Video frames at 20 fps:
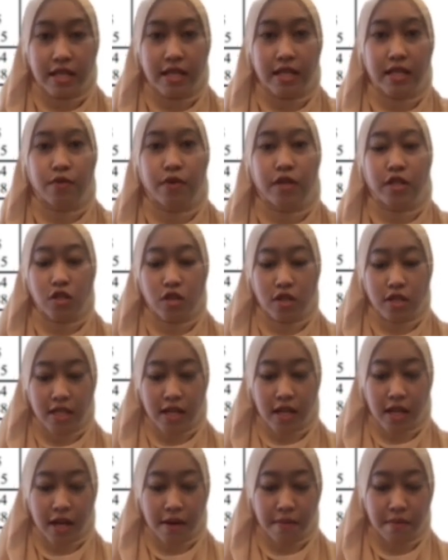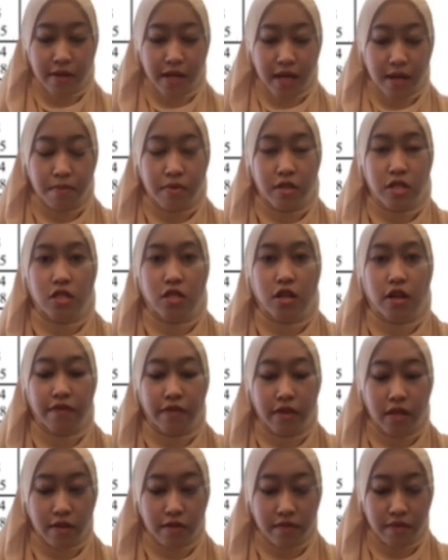will total up numbers of
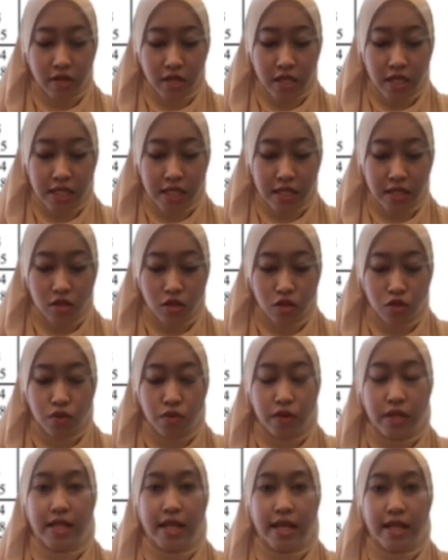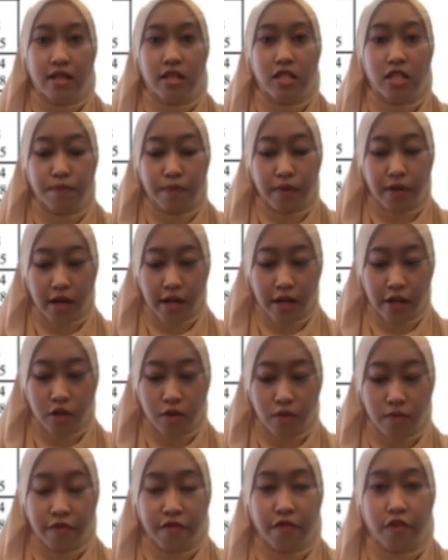deliveries to retailers per
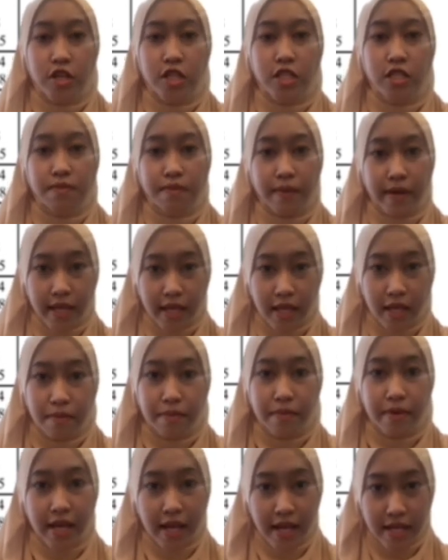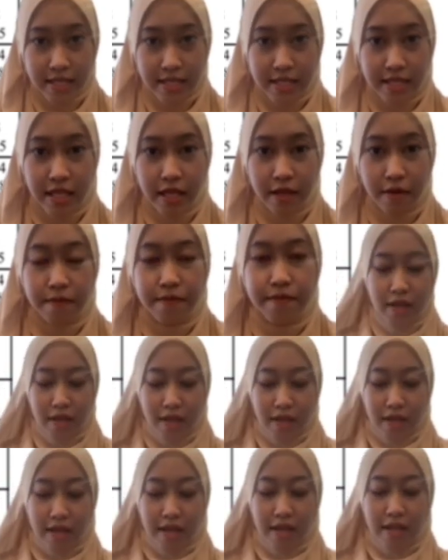annum for spike A, B, and C.
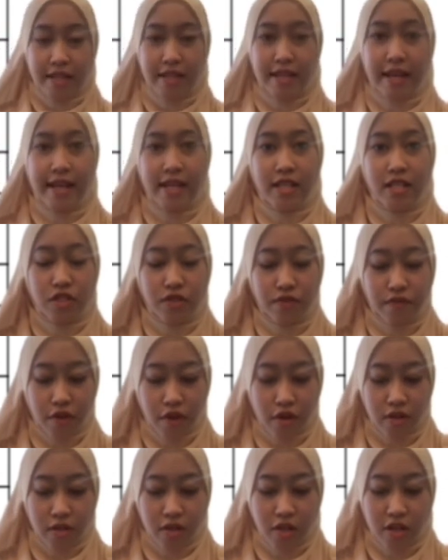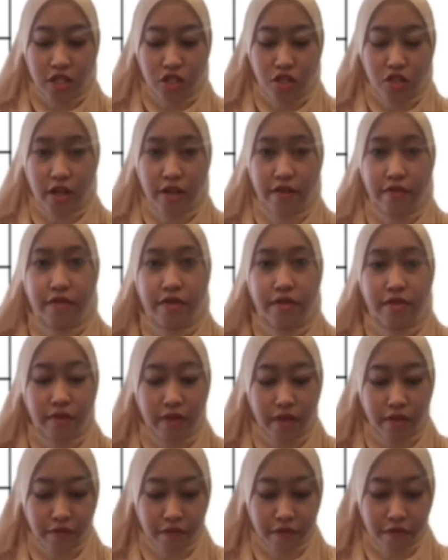Next, for cost driver
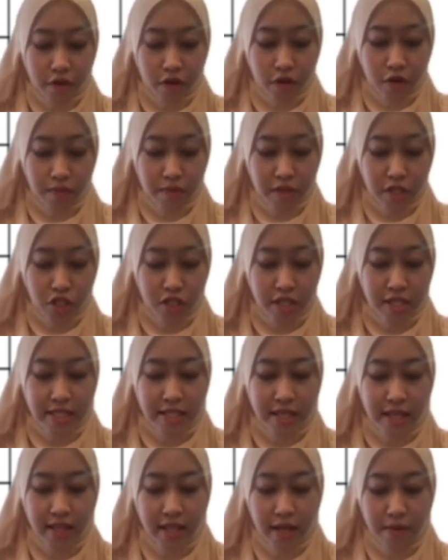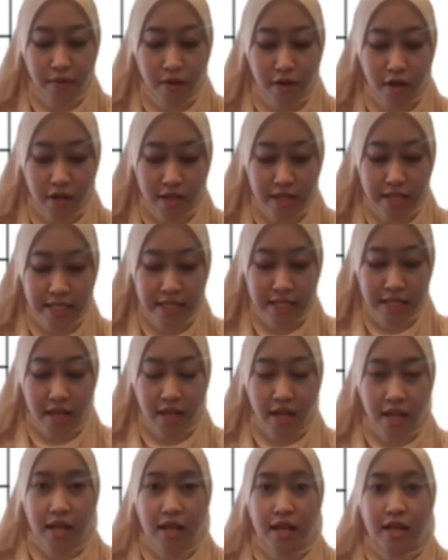rate for machine setup cost,
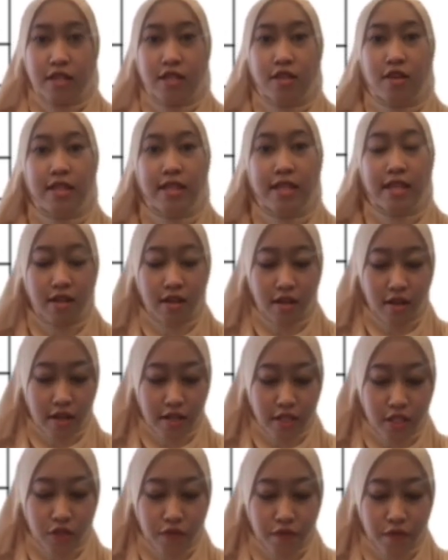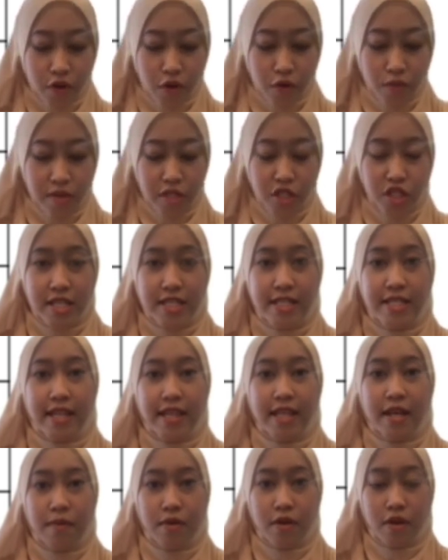total cost for machine
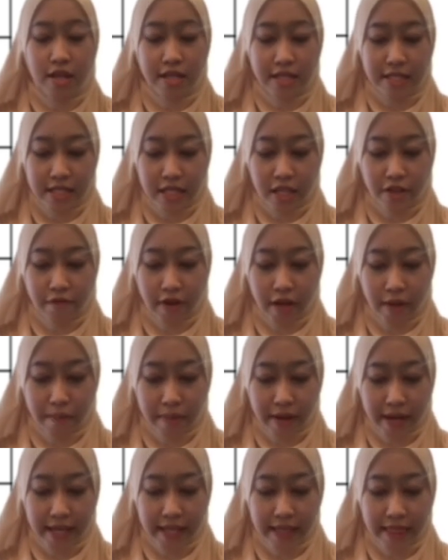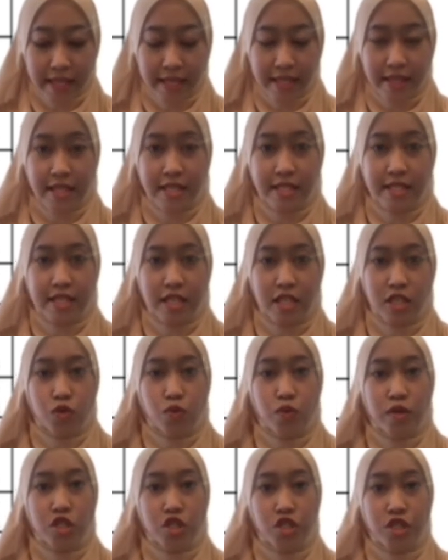setup cost divided by 36,
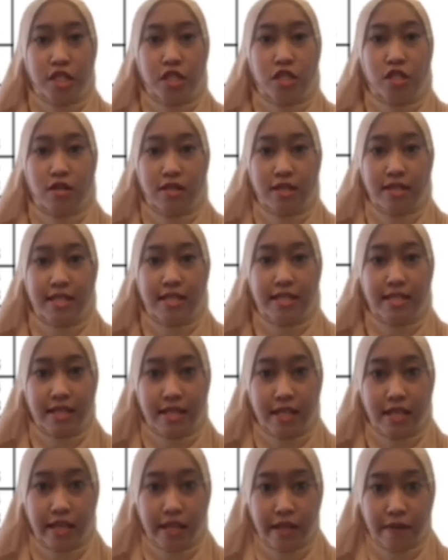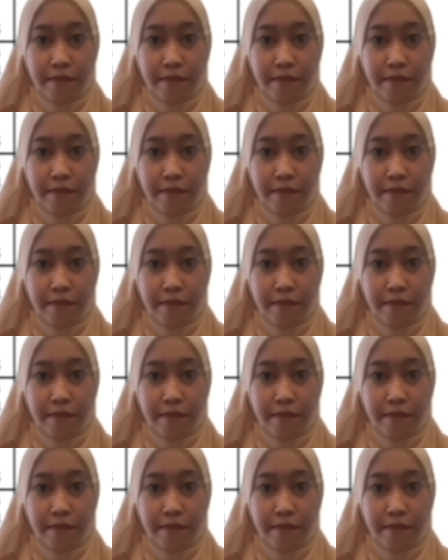which is total CD